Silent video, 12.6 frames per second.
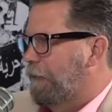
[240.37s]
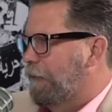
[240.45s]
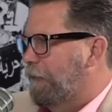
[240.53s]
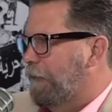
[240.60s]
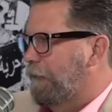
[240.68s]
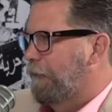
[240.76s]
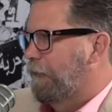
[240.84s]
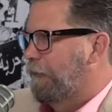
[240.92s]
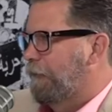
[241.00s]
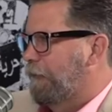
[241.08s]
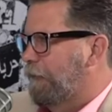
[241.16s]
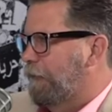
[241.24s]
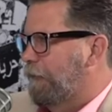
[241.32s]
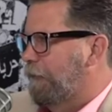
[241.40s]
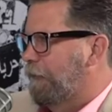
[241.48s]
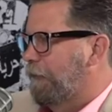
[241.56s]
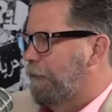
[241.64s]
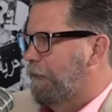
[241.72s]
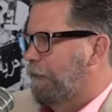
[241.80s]

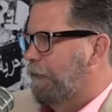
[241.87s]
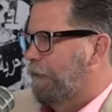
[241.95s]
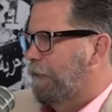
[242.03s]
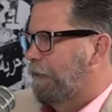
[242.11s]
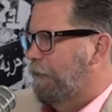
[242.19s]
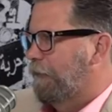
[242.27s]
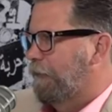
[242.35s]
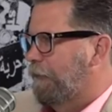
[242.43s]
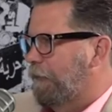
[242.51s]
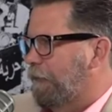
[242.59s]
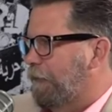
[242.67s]
No words are spoken by the person on screen.